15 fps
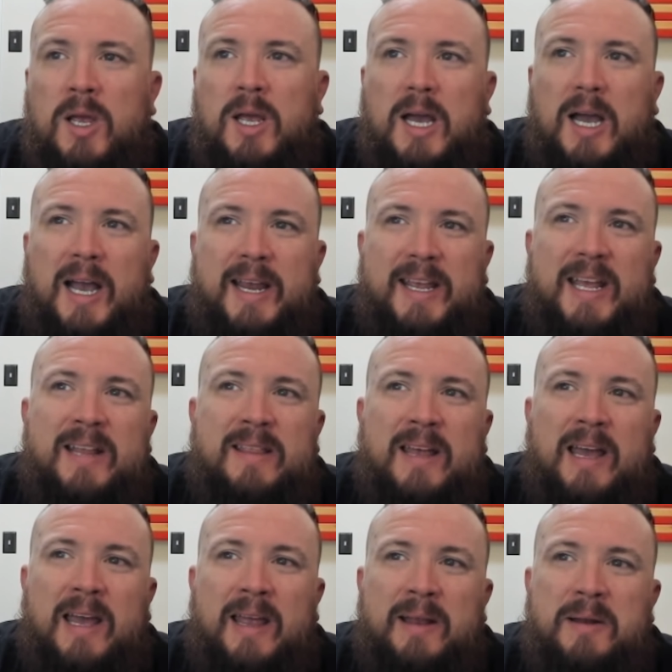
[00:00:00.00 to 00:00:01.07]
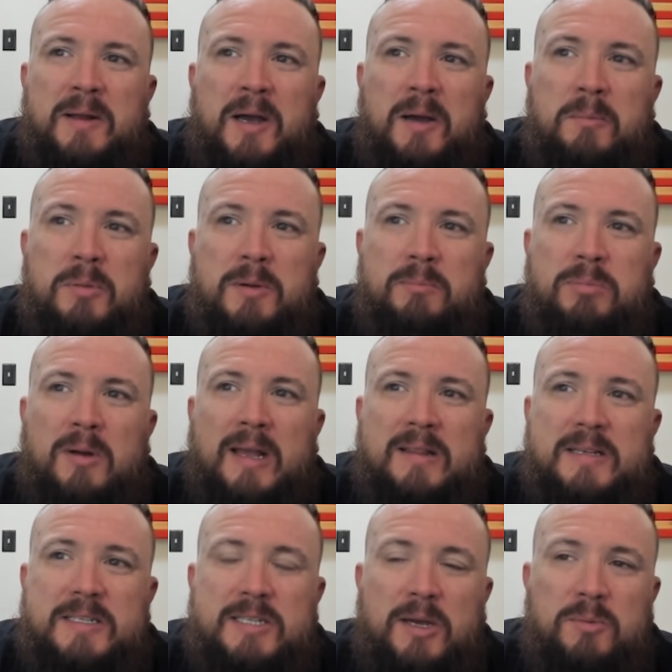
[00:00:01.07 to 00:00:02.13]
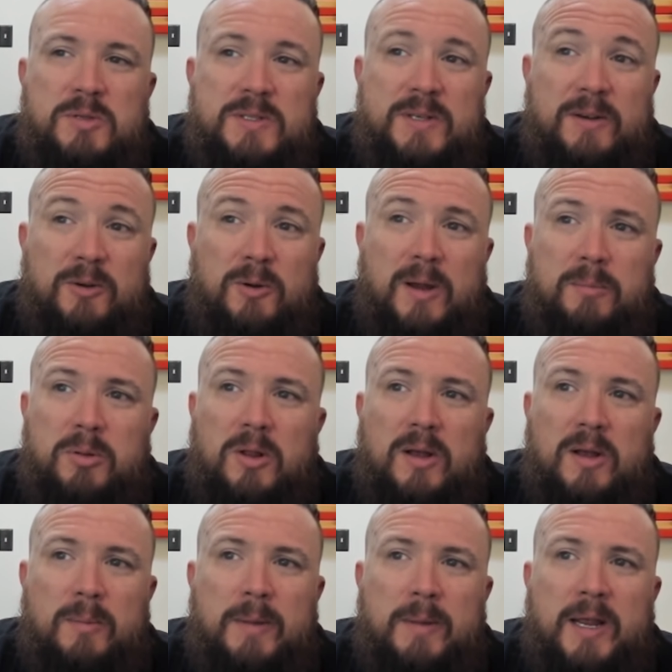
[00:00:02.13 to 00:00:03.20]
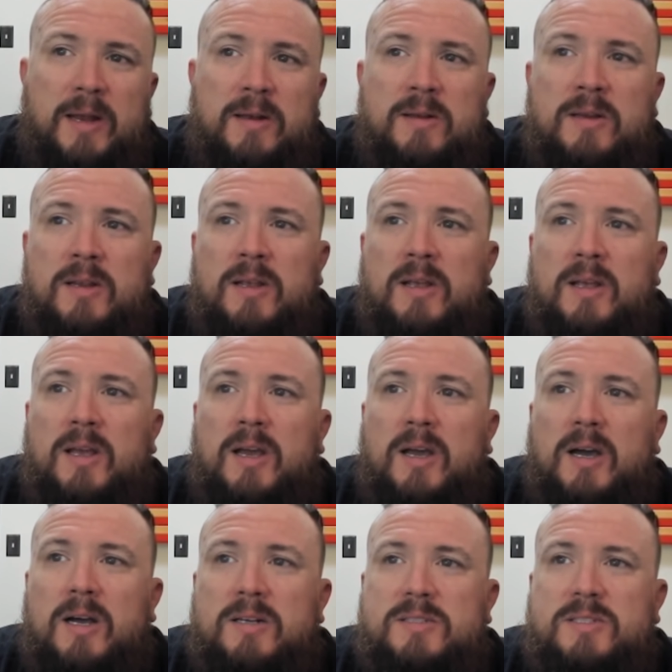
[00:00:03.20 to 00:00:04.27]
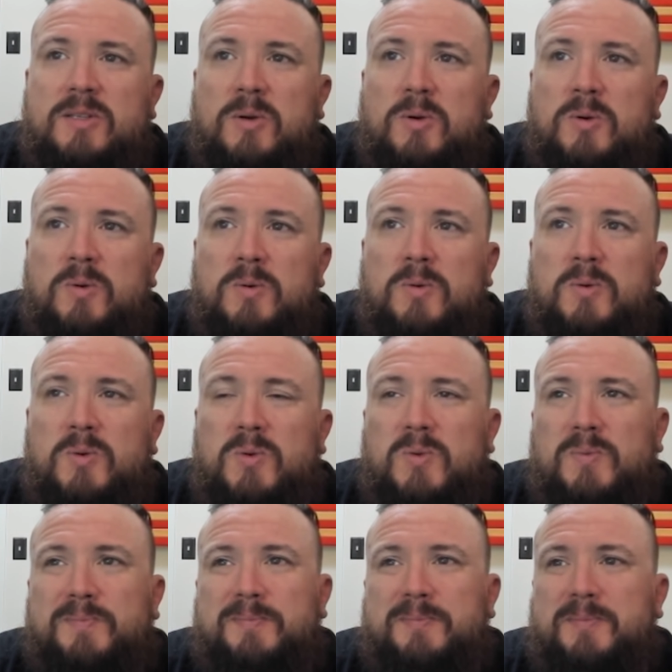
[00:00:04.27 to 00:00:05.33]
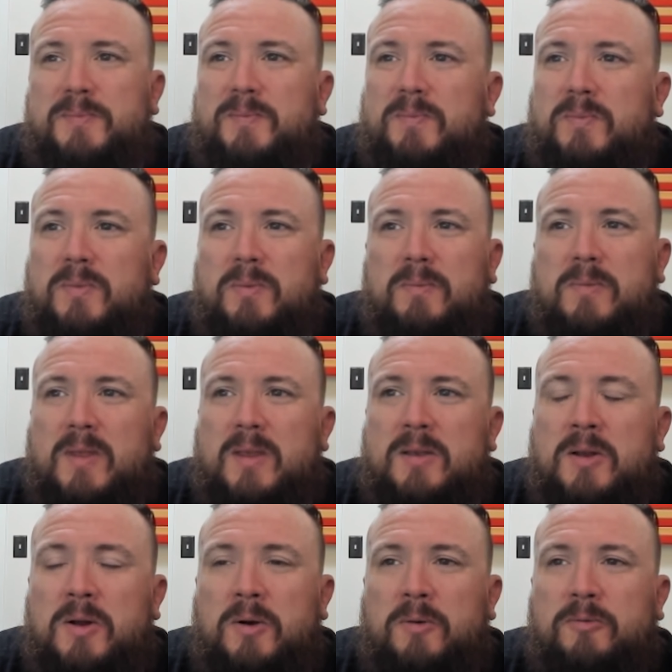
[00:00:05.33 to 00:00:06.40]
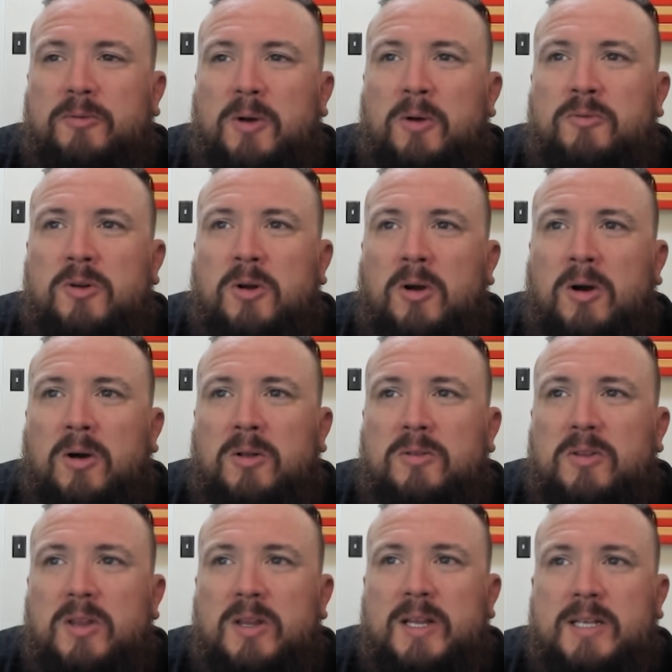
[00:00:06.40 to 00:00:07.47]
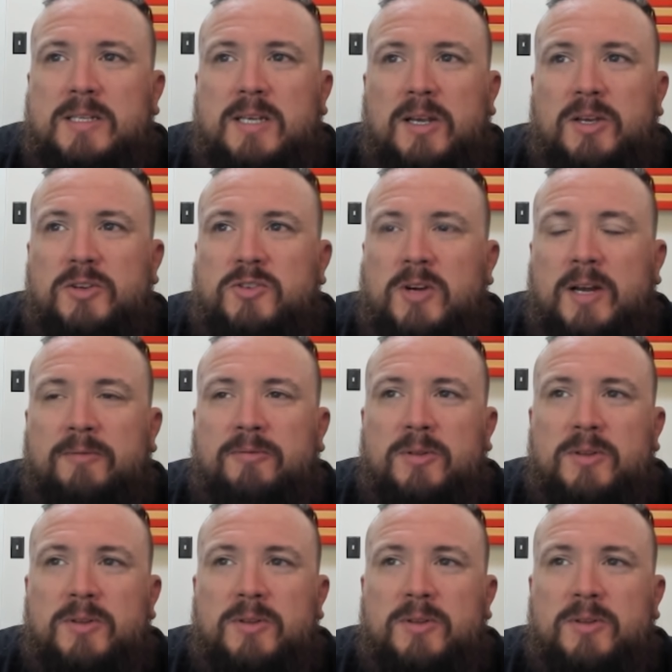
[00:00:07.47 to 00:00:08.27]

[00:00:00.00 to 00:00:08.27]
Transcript: I get that. But Bradley Chubb is a great player, man. So overall, that's a good trade for the